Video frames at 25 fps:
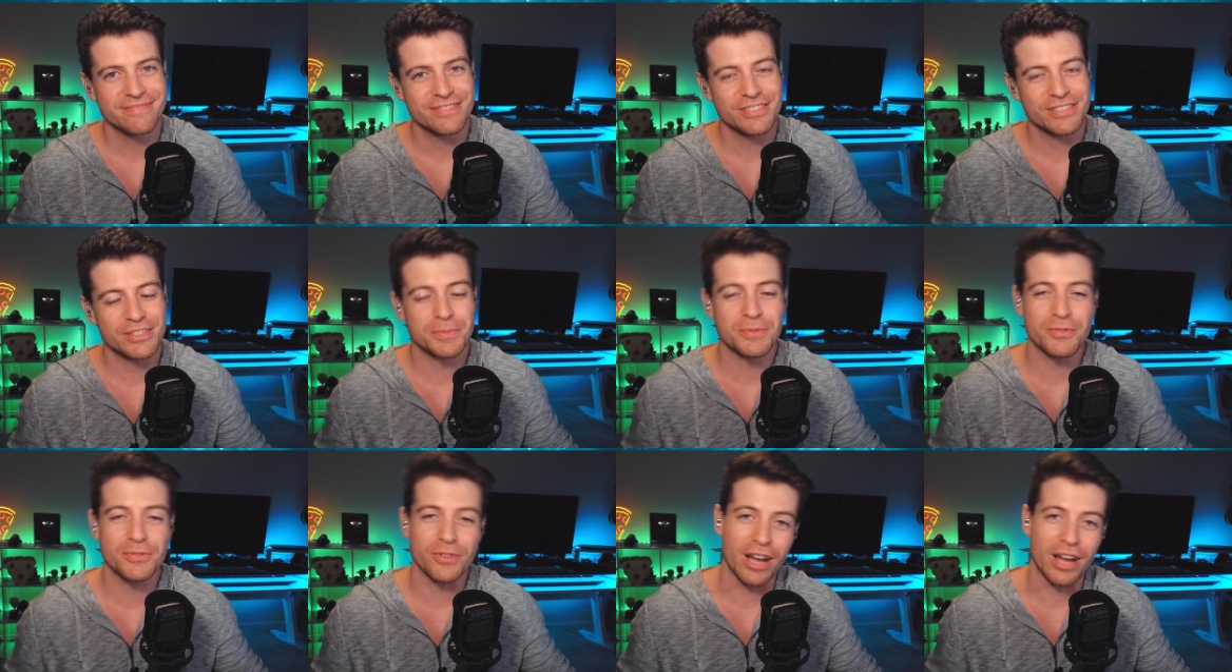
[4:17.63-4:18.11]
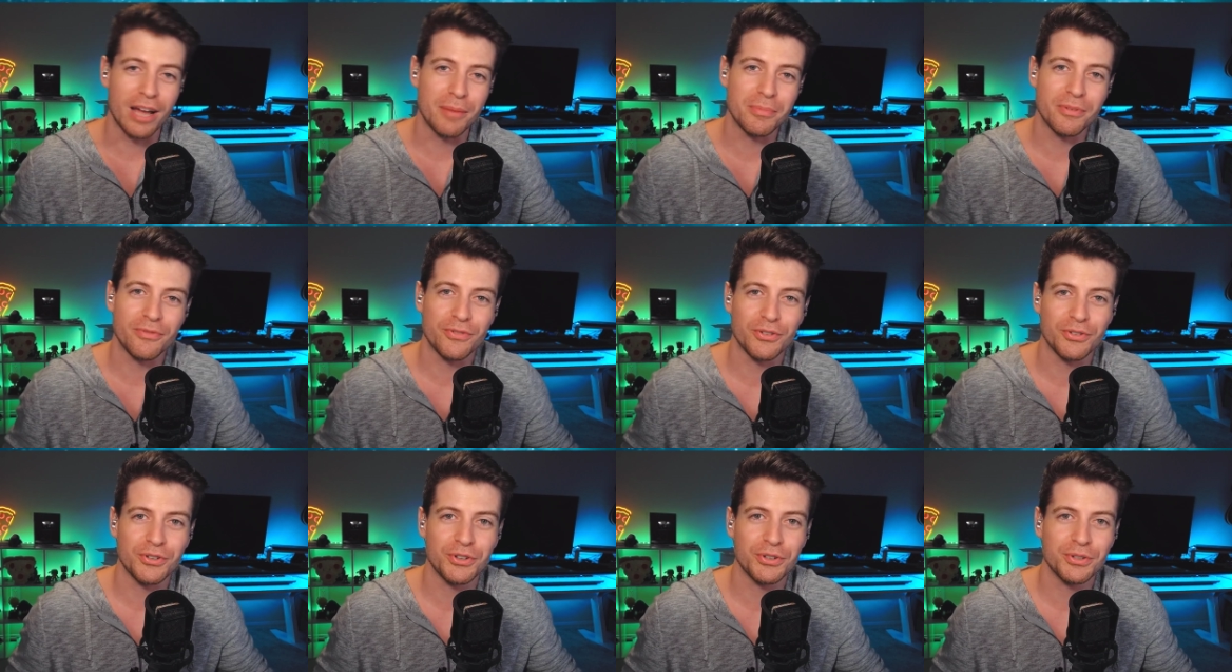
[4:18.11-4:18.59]
Subscribe
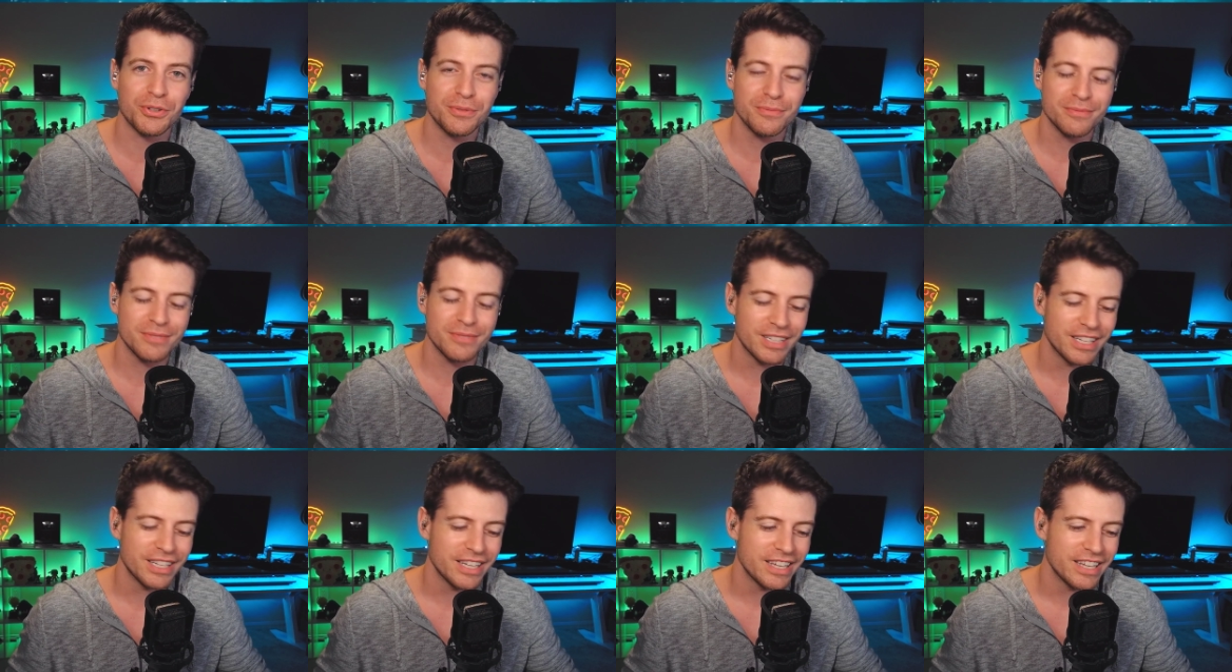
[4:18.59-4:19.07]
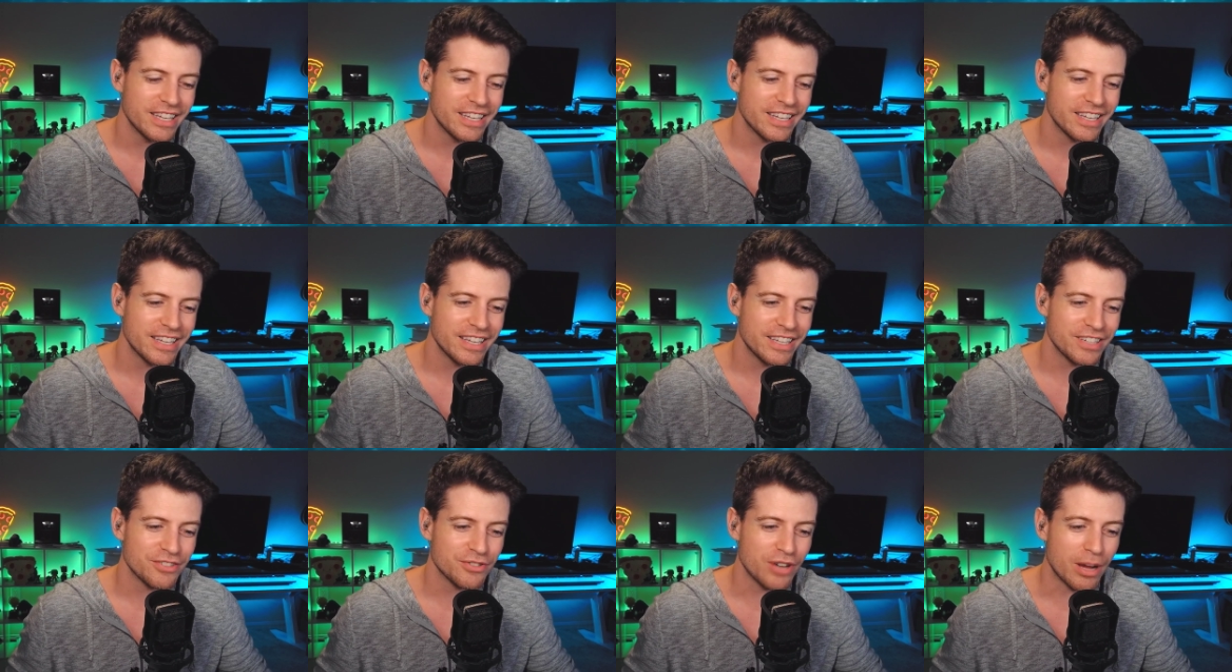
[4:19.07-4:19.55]
if you're new.
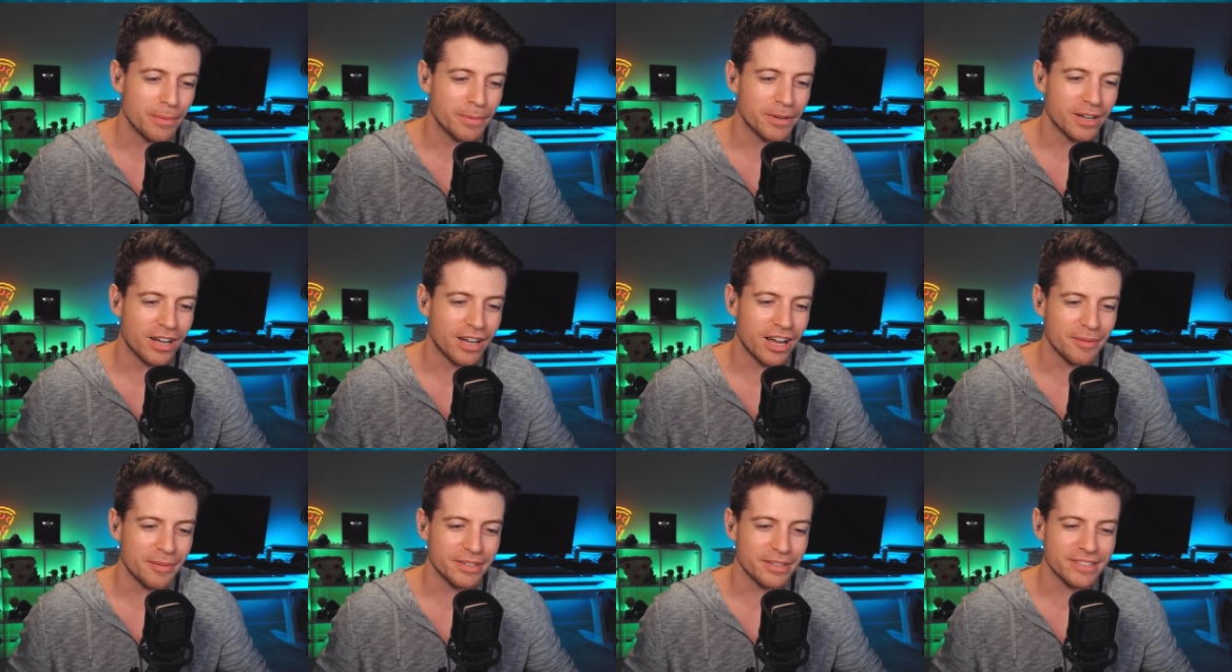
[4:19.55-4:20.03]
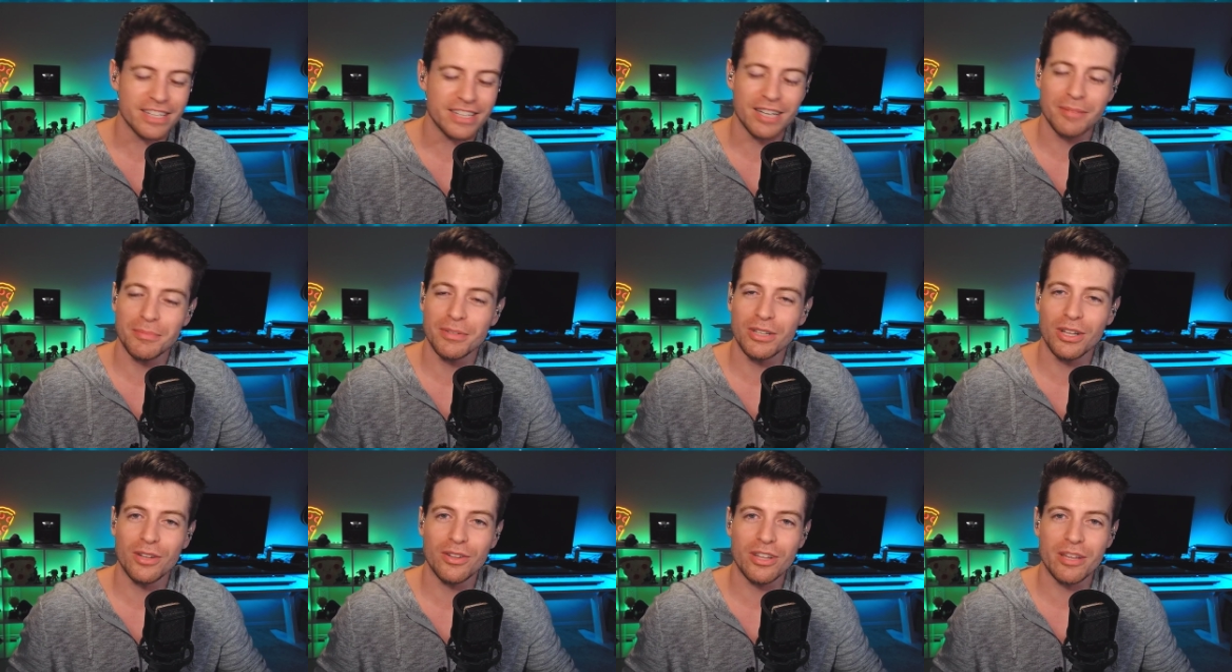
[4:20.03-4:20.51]
Drop a comment
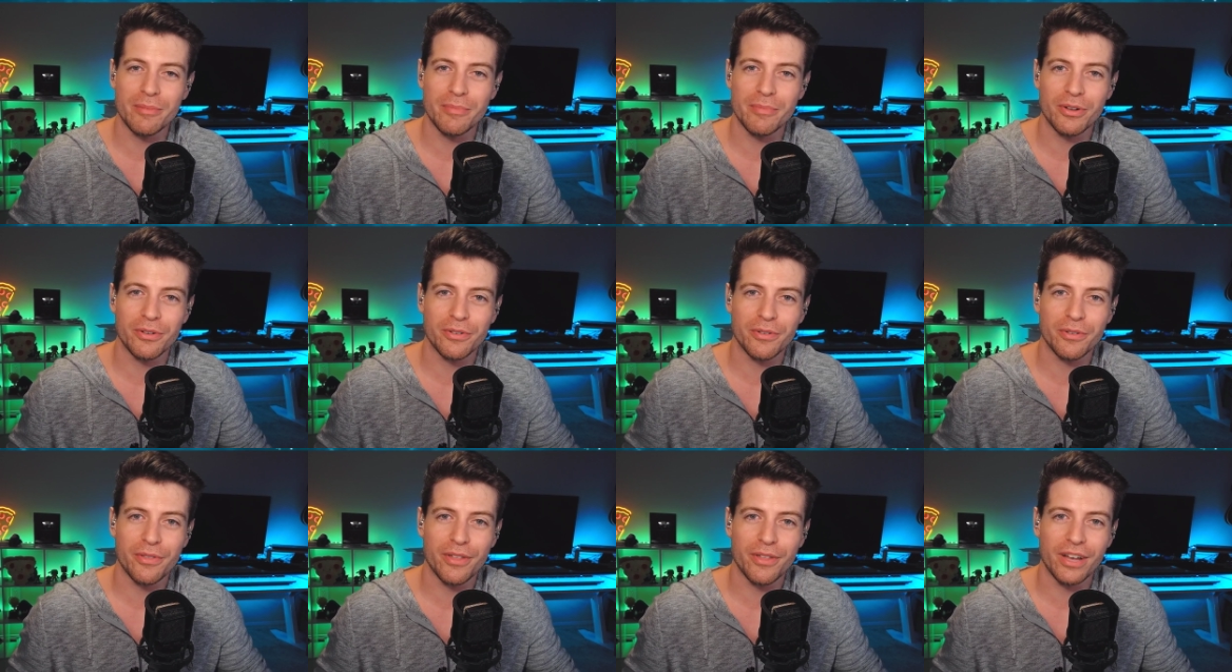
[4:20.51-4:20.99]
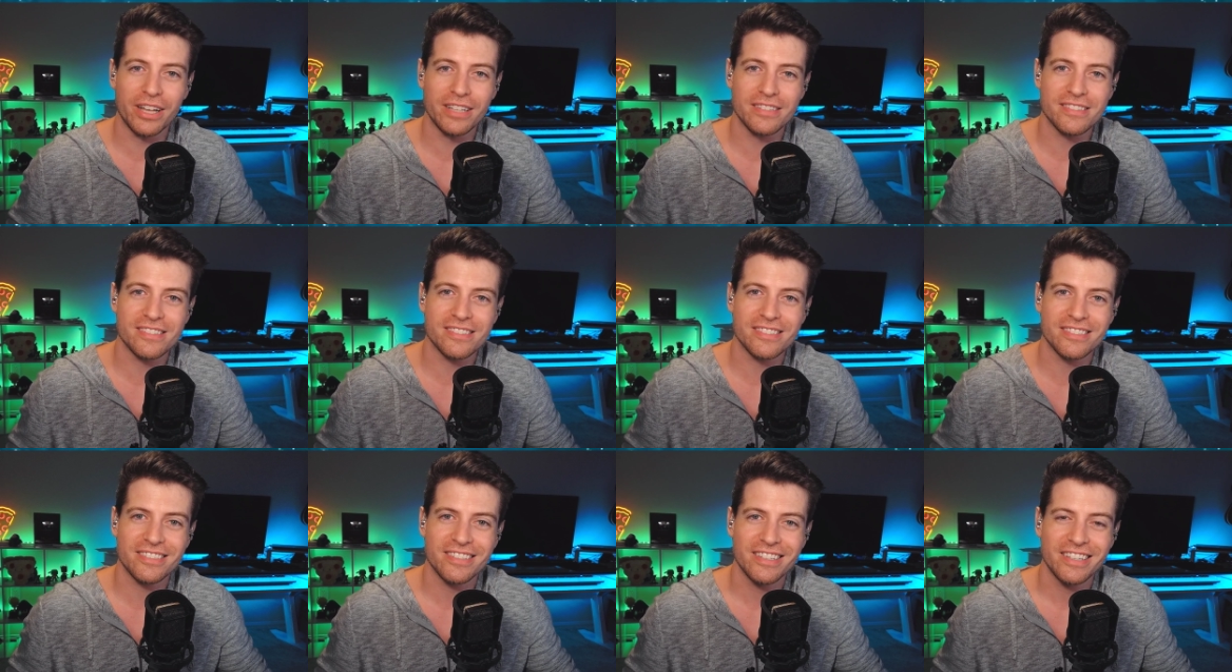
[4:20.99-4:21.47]
down below. Let me know your
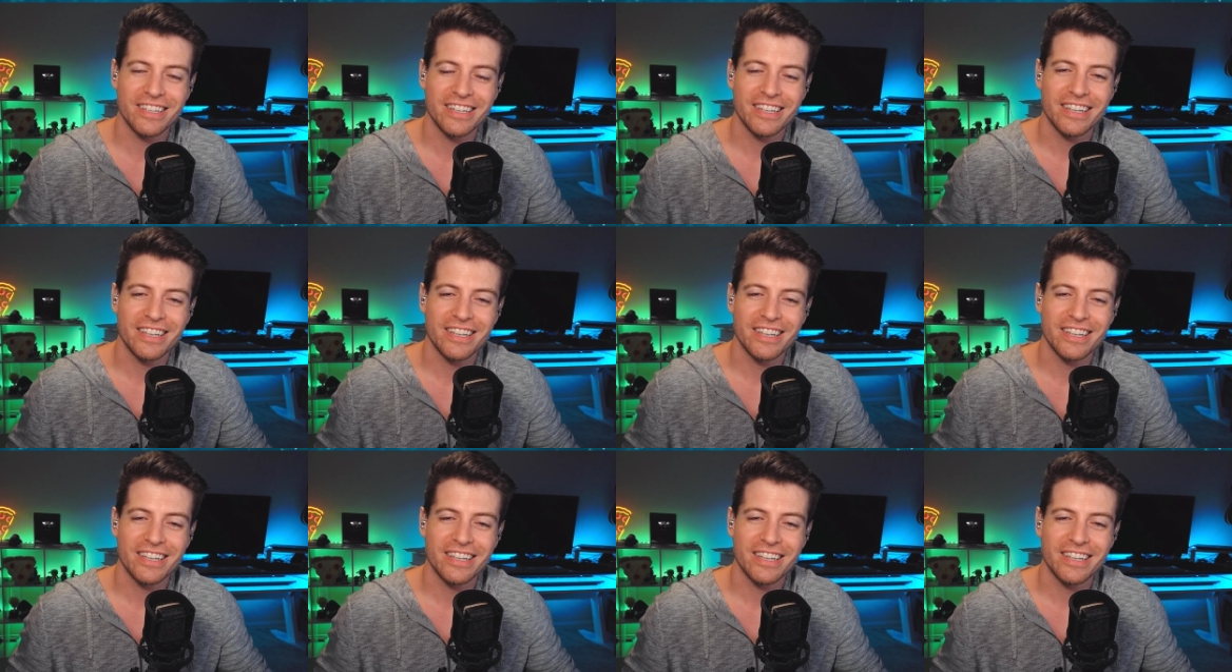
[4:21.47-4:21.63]
thoughts.